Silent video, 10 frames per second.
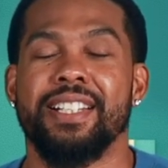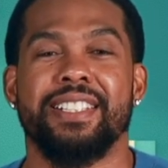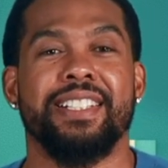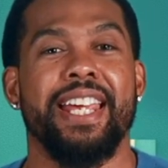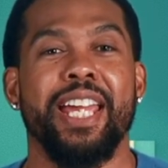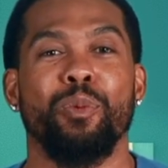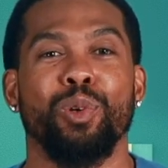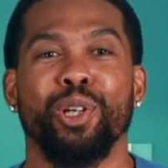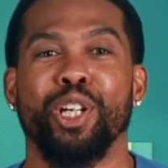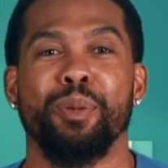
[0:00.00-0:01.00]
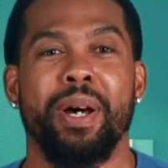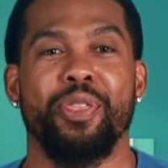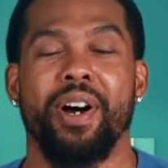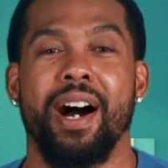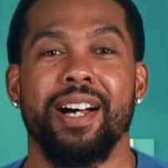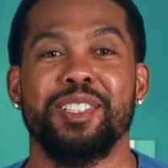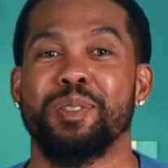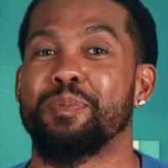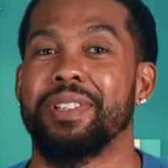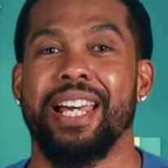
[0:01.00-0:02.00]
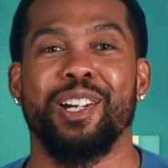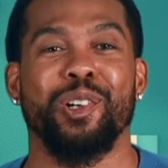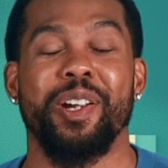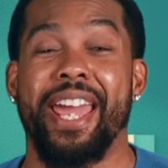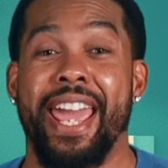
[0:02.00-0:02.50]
Today we're learning about the awesome letter